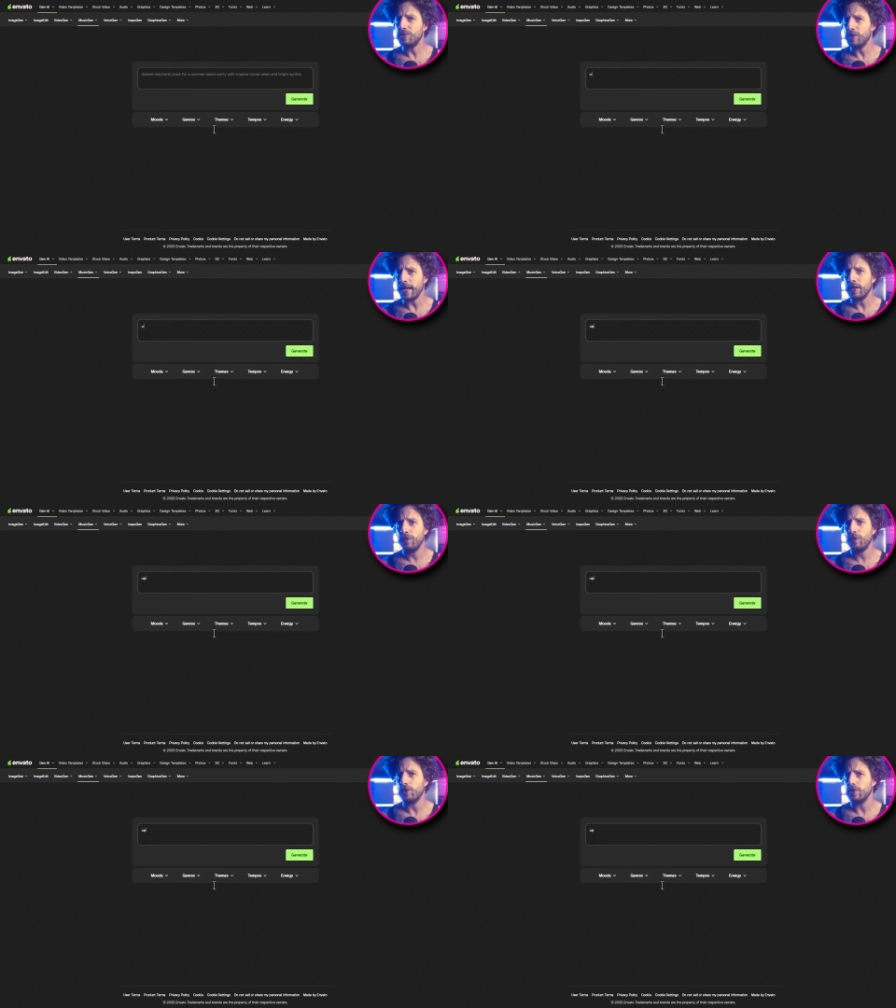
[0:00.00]
track
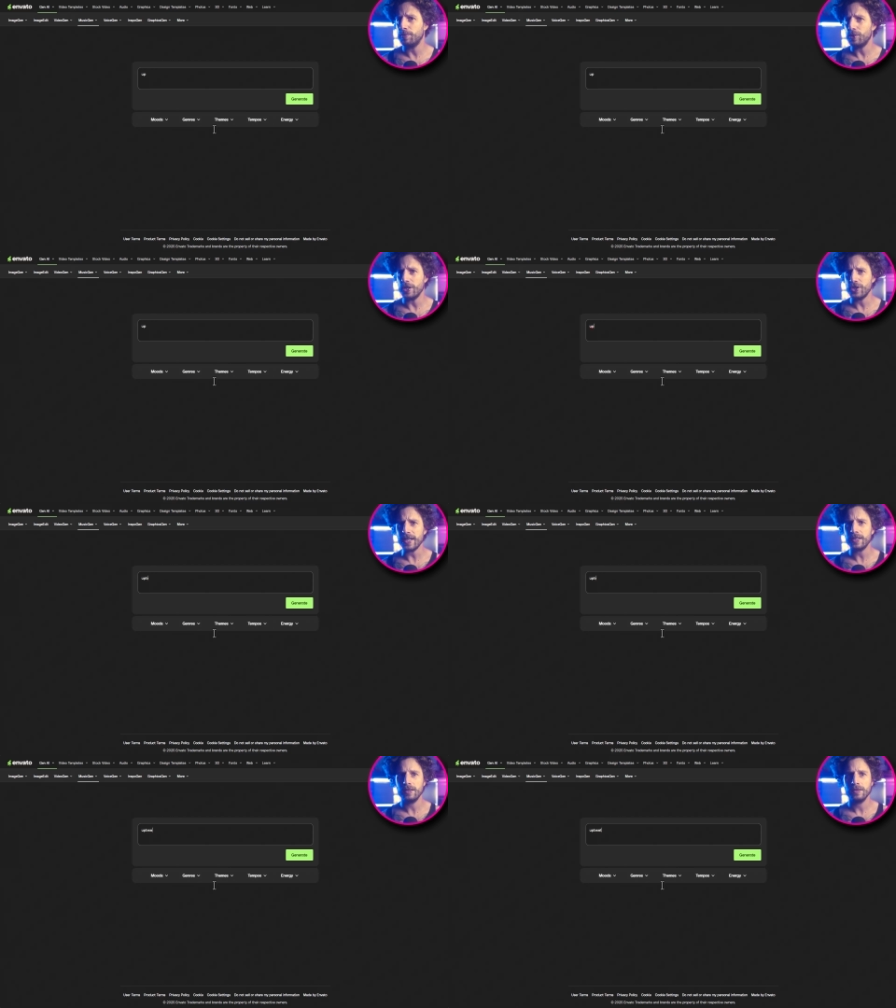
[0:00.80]
for your
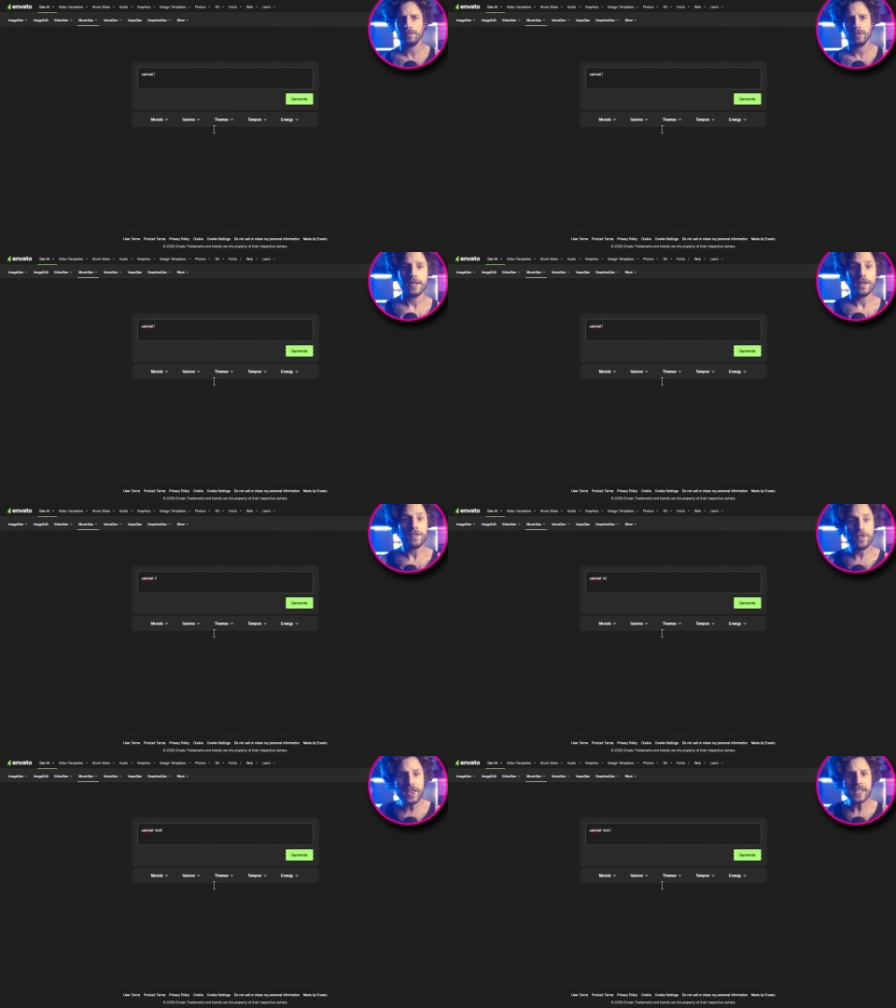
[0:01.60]
project?
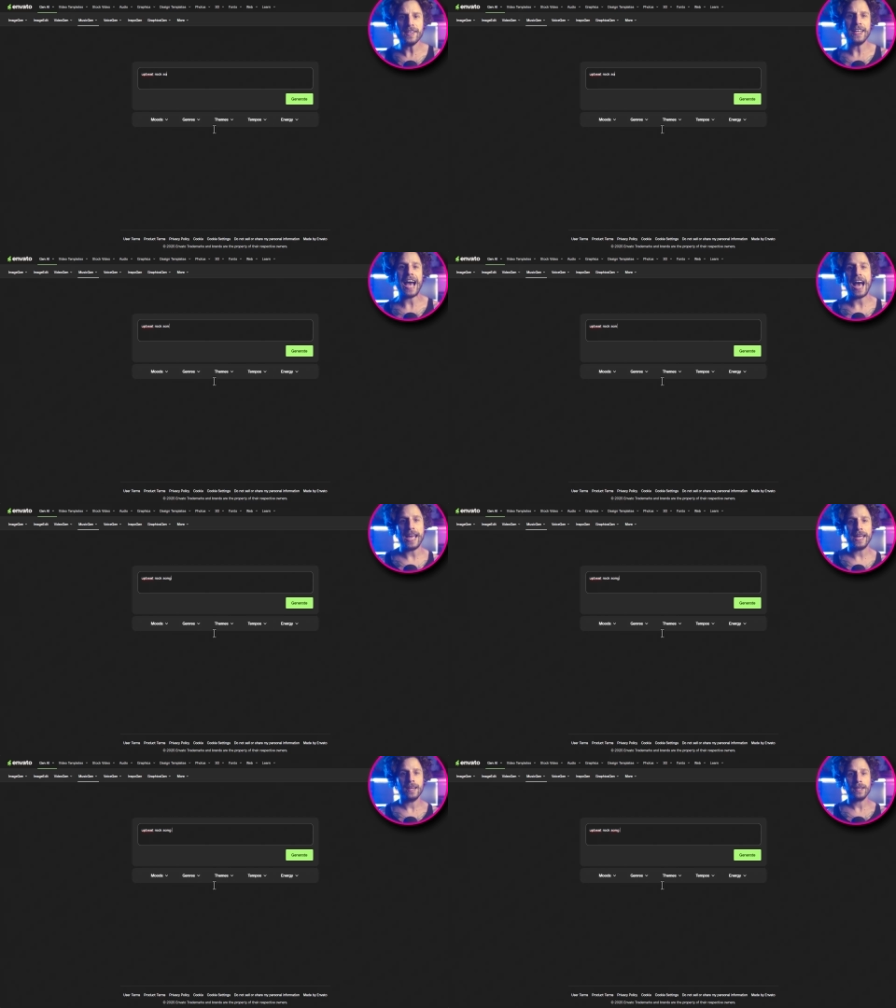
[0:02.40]
This A
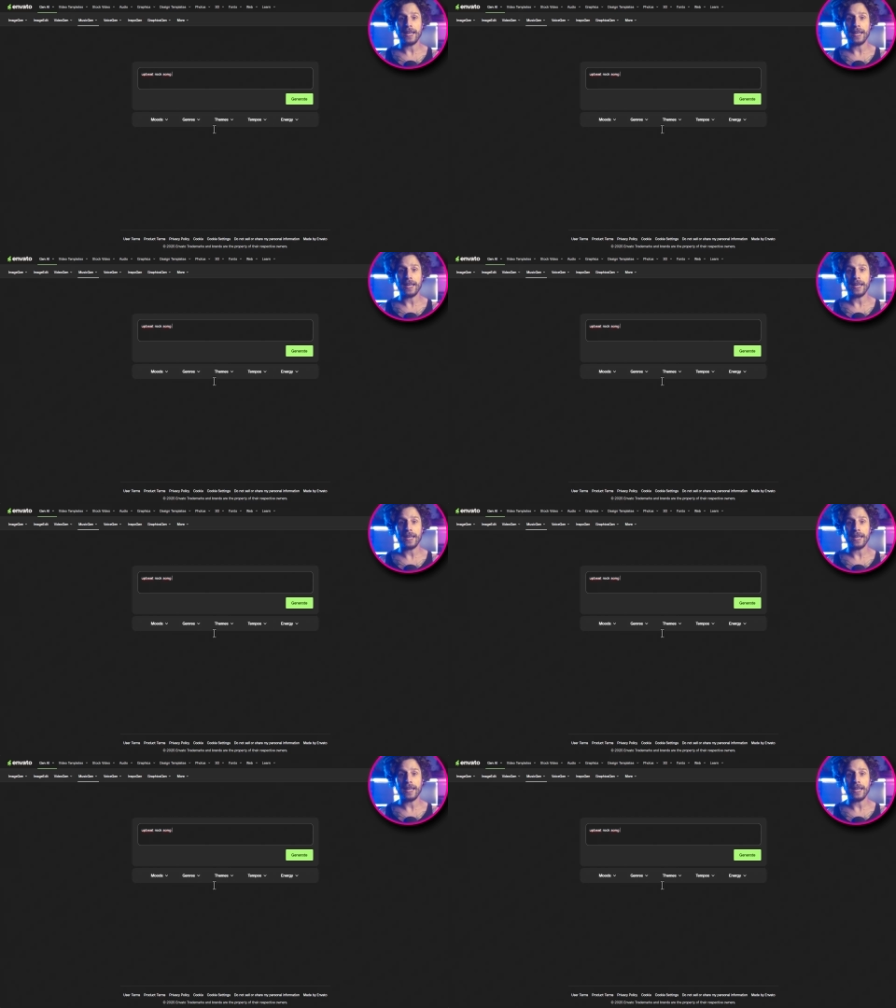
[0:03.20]
I